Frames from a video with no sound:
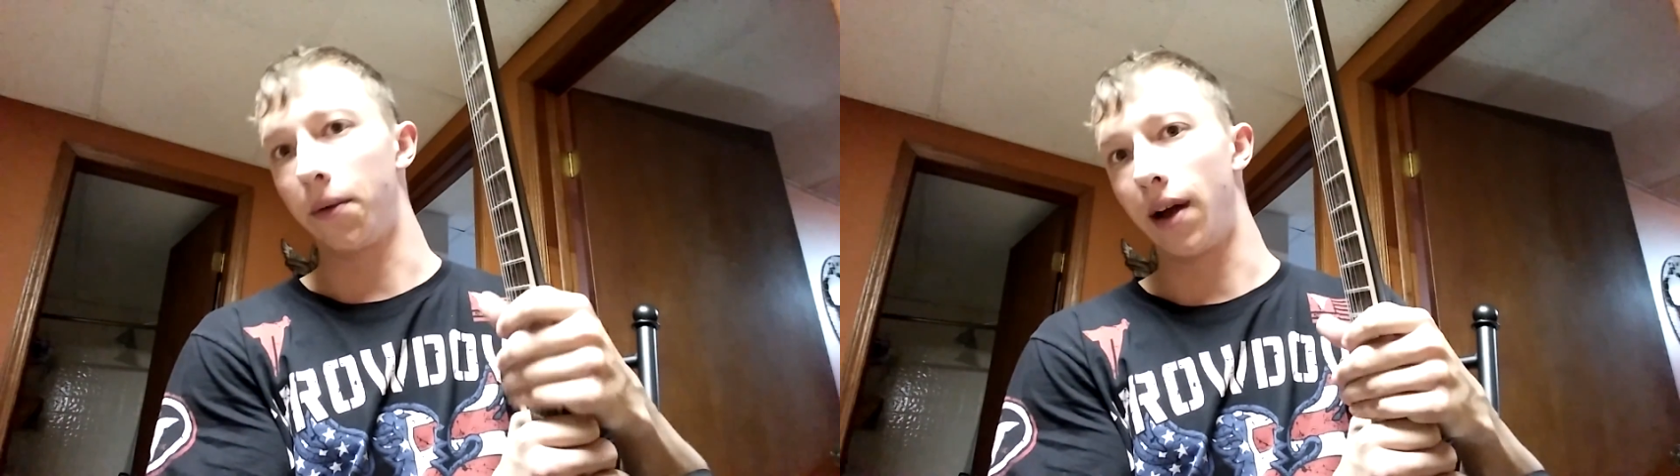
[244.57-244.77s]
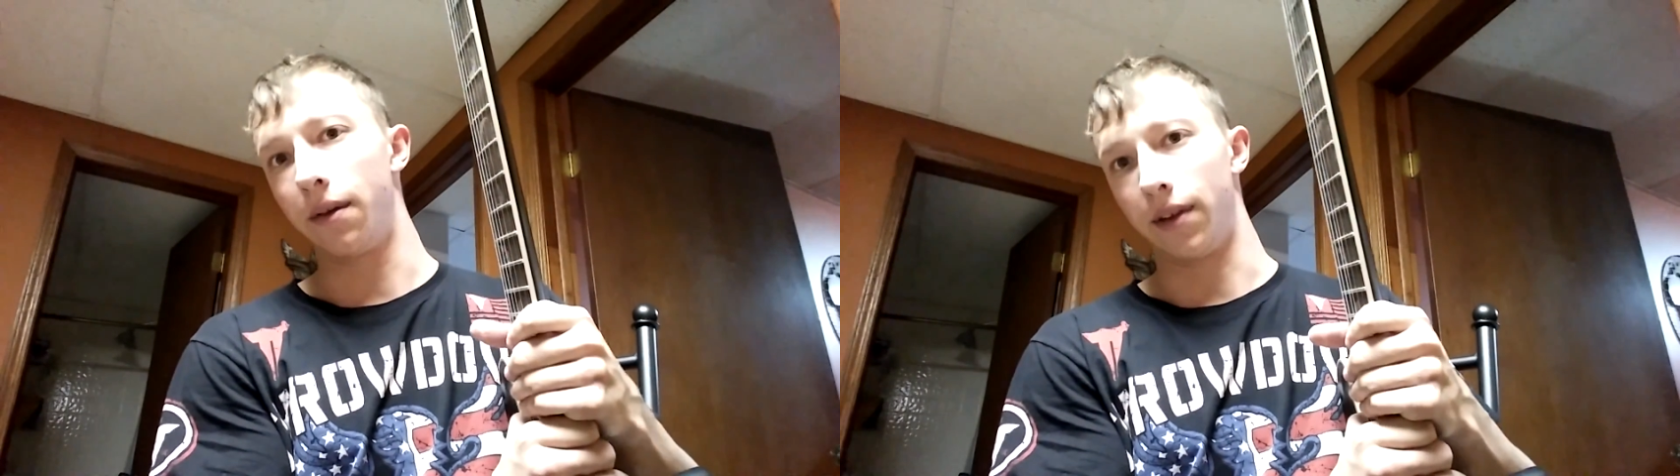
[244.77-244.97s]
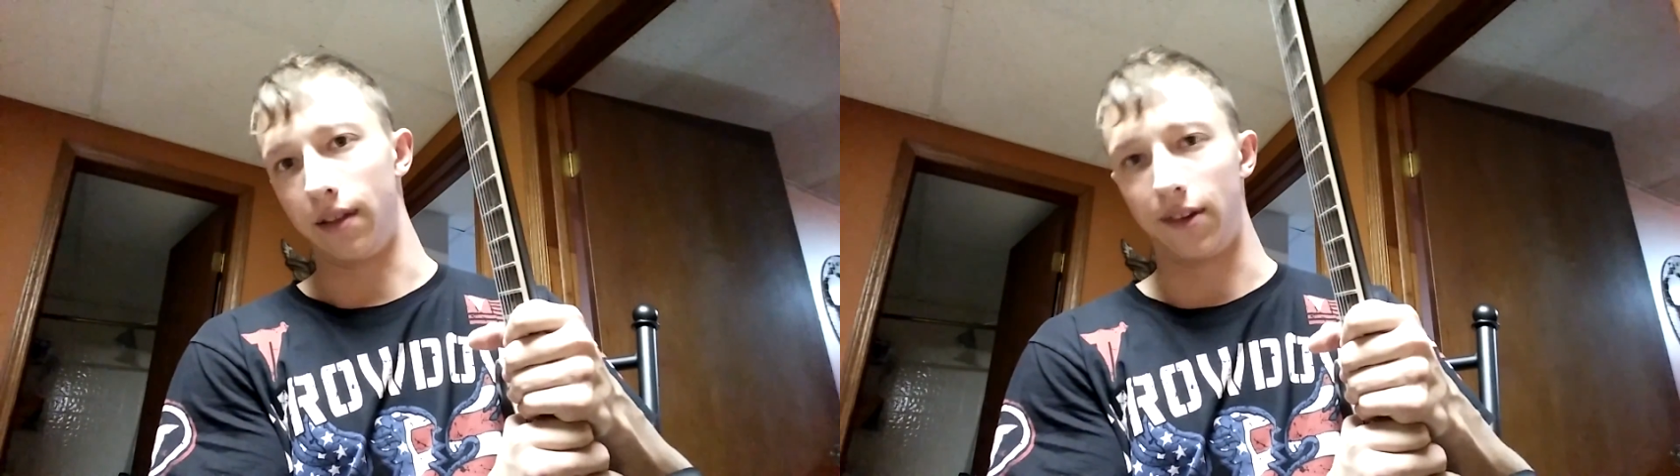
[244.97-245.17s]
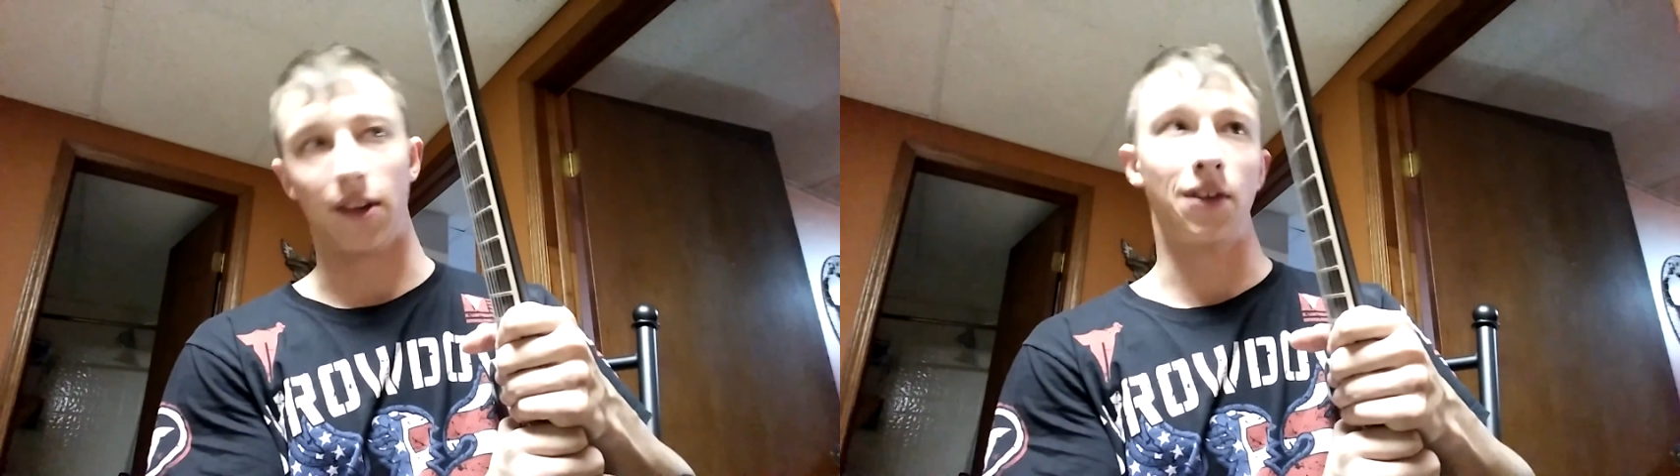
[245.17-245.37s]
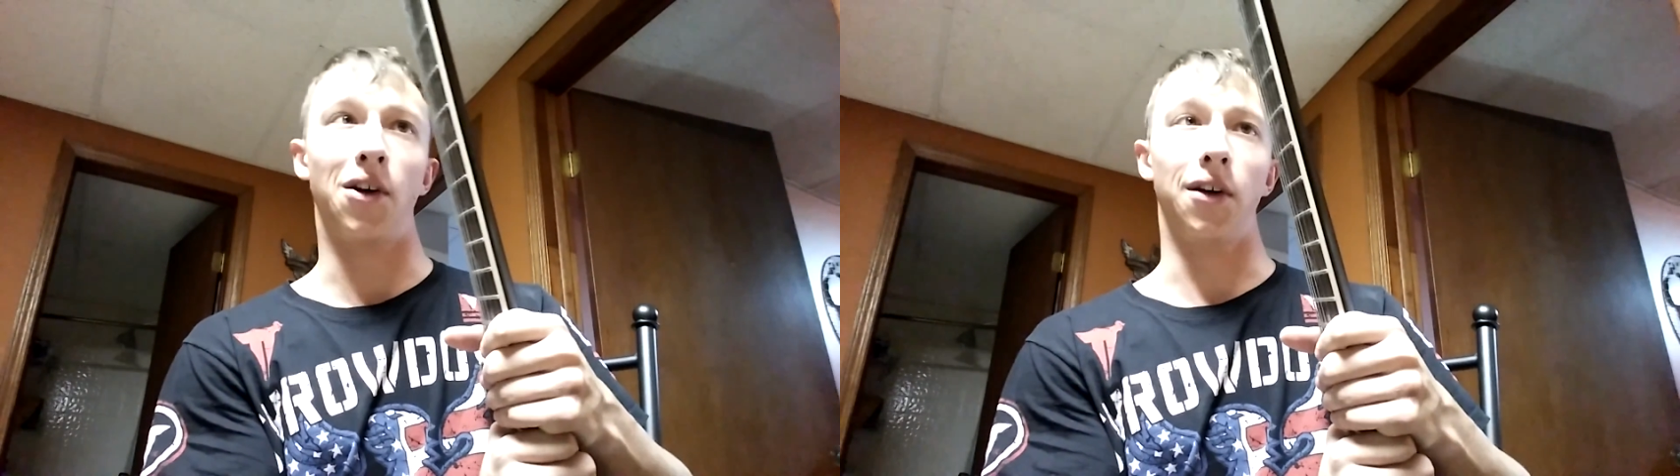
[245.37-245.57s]
around on this
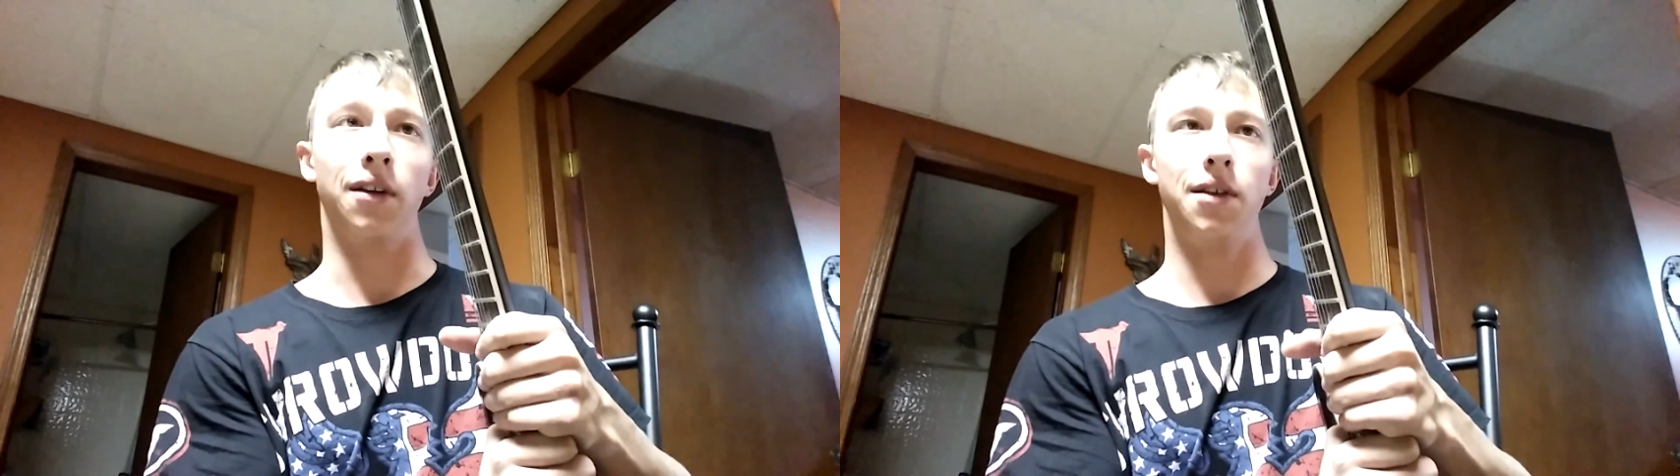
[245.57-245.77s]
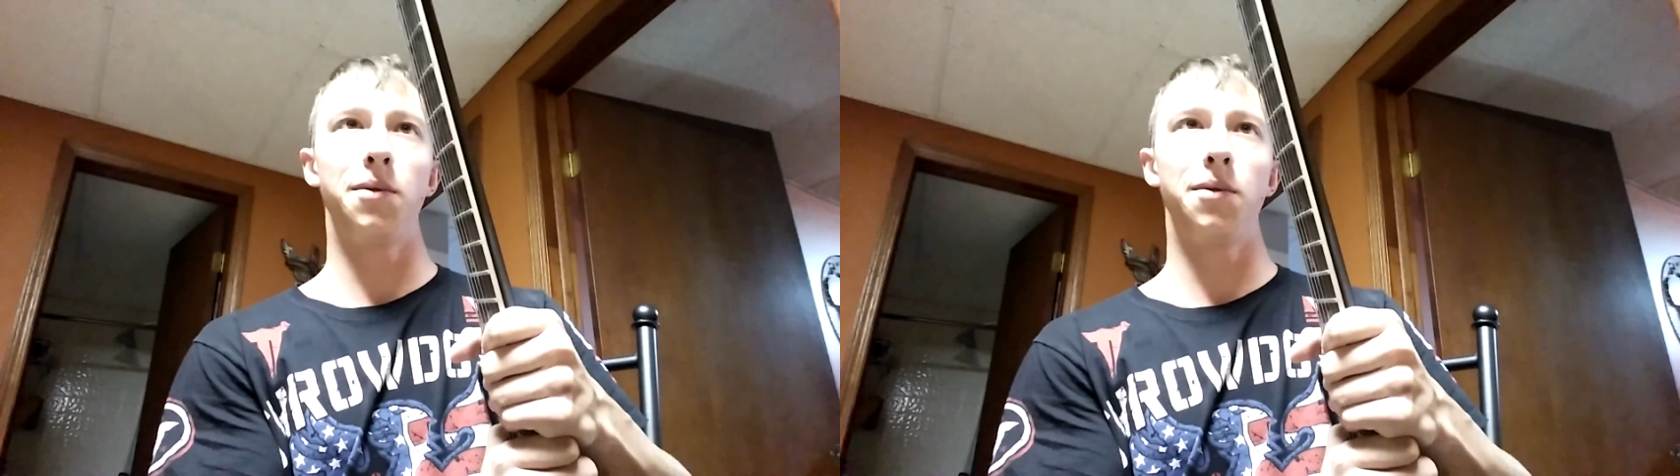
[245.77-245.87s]
guitar.